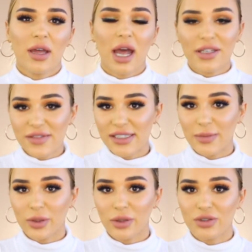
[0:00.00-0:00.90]
kind of
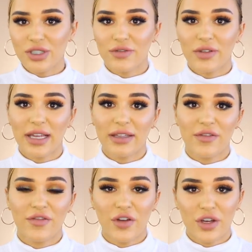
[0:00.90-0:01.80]
simple, just for like
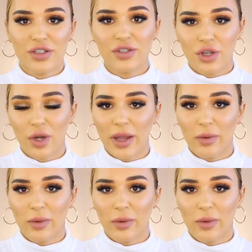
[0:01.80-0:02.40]
the first drop.